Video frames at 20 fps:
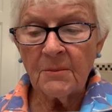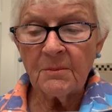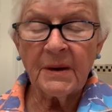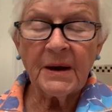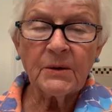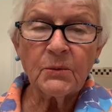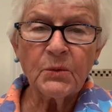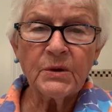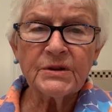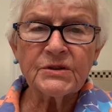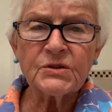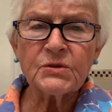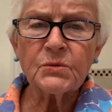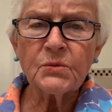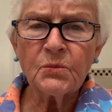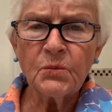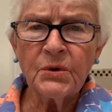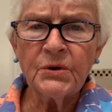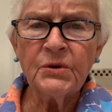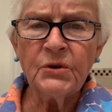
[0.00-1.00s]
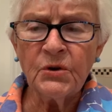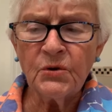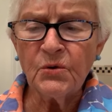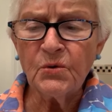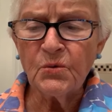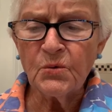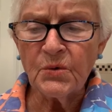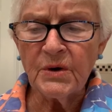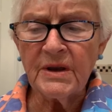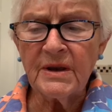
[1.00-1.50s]
by which when
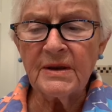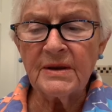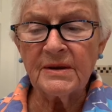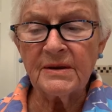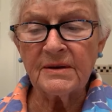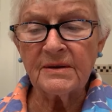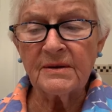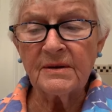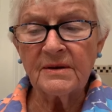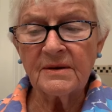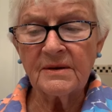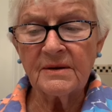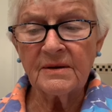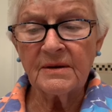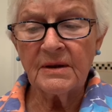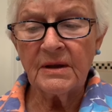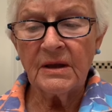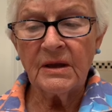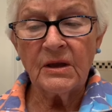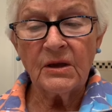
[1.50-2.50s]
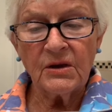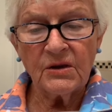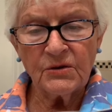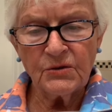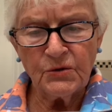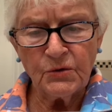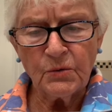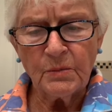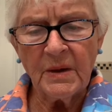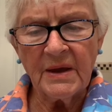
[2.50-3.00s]
you read,
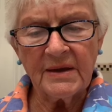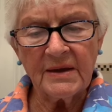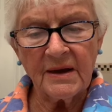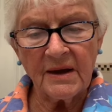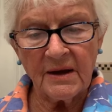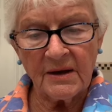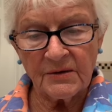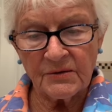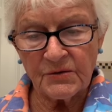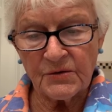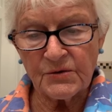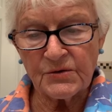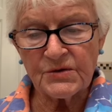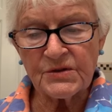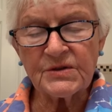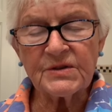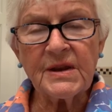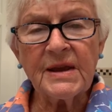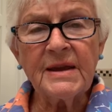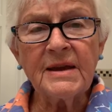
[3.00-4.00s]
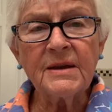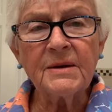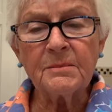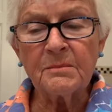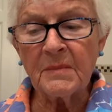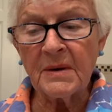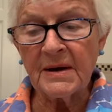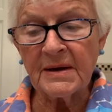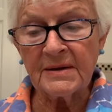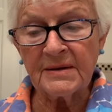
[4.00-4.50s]
you may
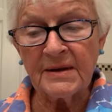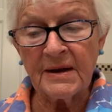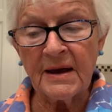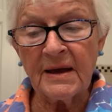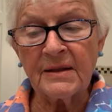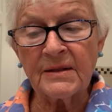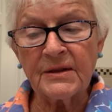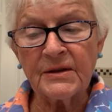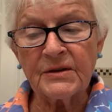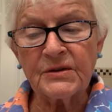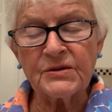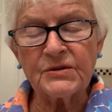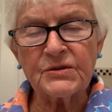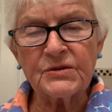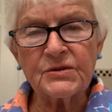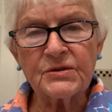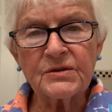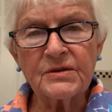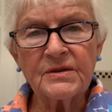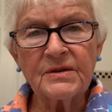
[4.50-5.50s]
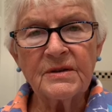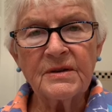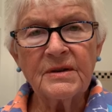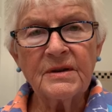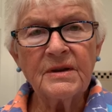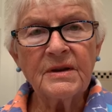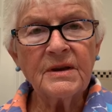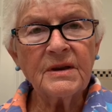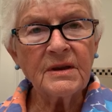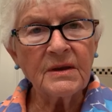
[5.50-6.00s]
understand my knowledge
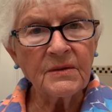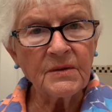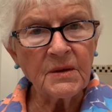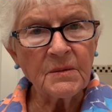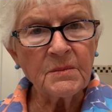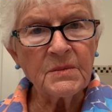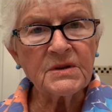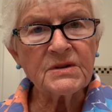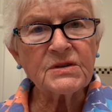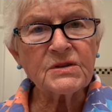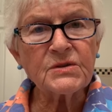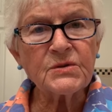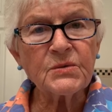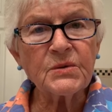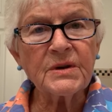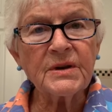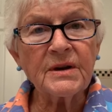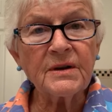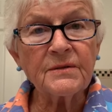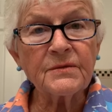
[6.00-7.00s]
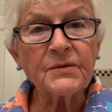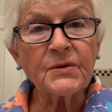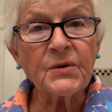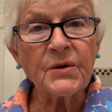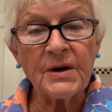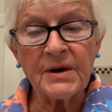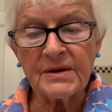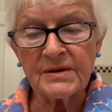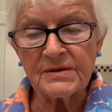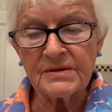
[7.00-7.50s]
in the mystery of
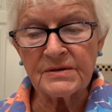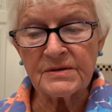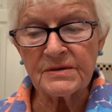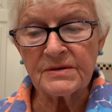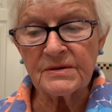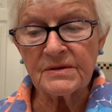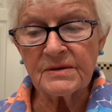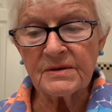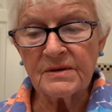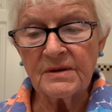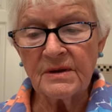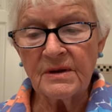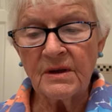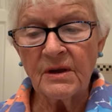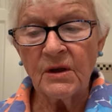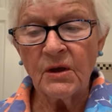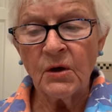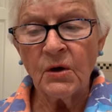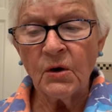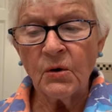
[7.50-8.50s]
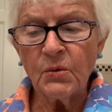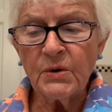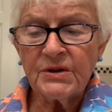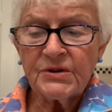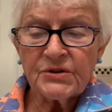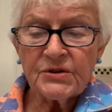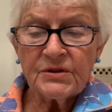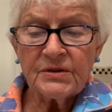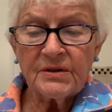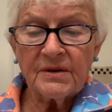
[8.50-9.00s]
Christ,
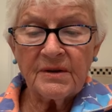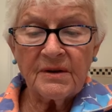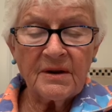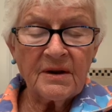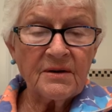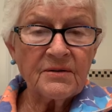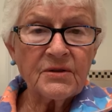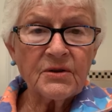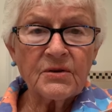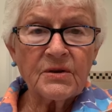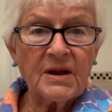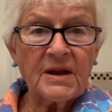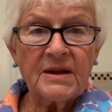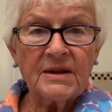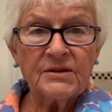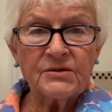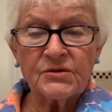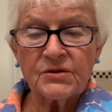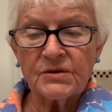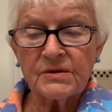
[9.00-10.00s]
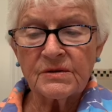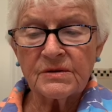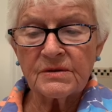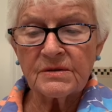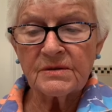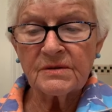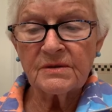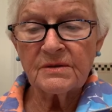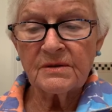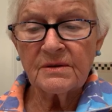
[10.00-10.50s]
which in other
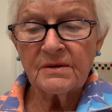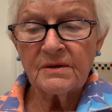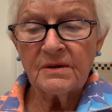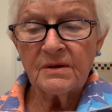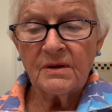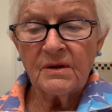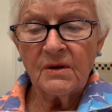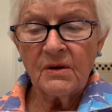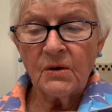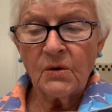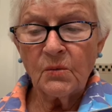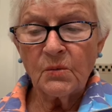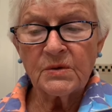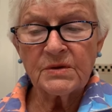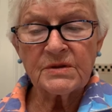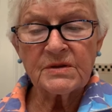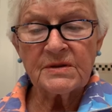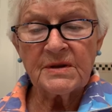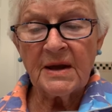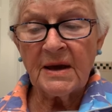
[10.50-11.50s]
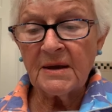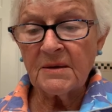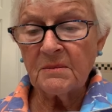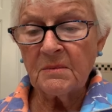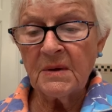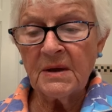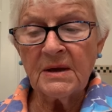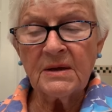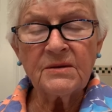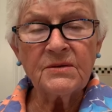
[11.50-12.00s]
ages was
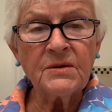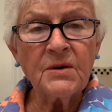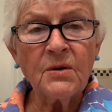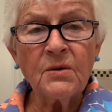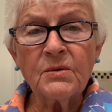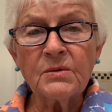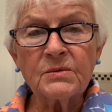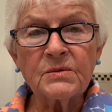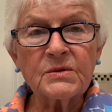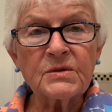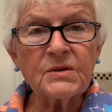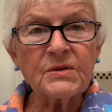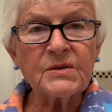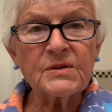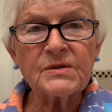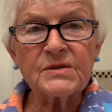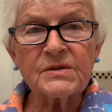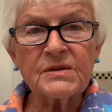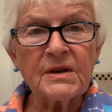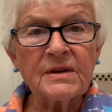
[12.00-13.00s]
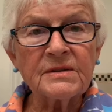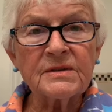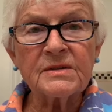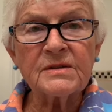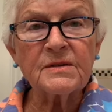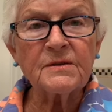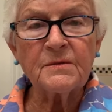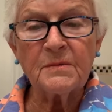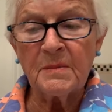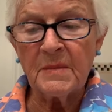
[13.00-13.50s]
not made known to the
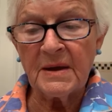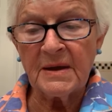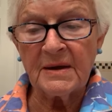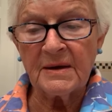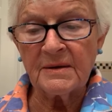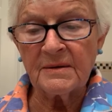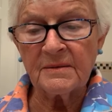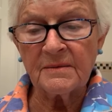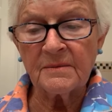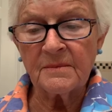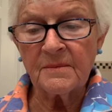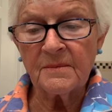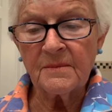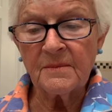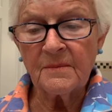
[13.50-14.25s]
sons of man,